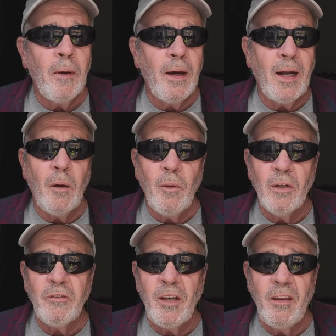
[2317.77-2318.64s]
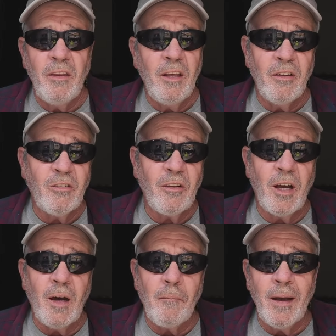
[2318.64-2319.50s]
But I will say
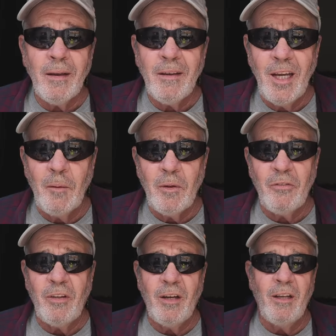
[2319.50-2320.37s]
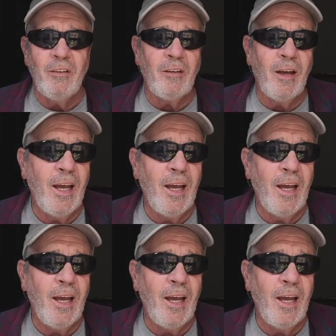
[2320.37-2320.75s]
this. On my camera settings,